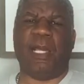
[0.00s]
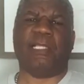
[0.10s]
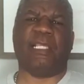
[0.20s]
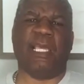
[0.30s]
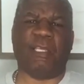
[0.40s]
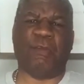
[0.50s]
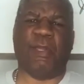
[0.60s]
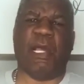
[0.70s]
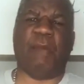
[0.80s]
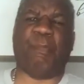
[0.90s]
I thank you
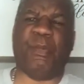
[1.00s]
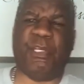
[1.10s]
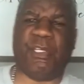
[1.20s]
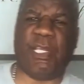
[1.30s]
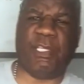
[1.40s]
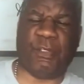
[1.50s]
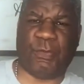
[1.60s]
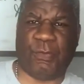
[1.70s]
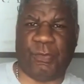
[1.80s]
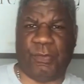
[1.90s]
and I appreciate
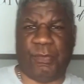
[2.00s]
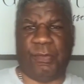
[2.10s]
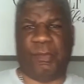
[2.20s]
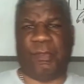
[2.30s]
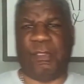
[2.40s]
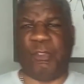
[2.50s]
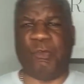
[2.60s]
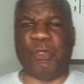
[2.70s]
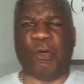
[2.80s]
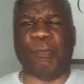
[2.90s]
you.
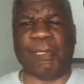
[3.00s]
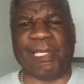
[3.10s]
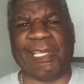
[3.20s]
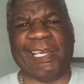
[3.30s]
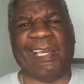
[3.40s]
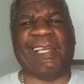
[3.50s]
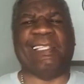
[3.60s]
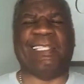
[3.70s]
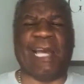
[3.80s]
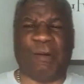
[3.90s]
You know me,
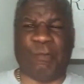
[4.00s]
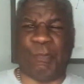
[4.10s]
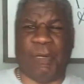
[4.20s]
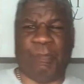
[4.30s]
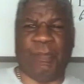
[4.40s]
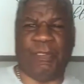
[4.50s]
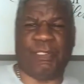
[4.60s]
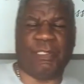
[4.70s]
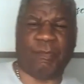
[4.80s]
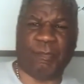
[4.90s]
Darryl
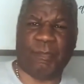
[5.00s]
Bumpass.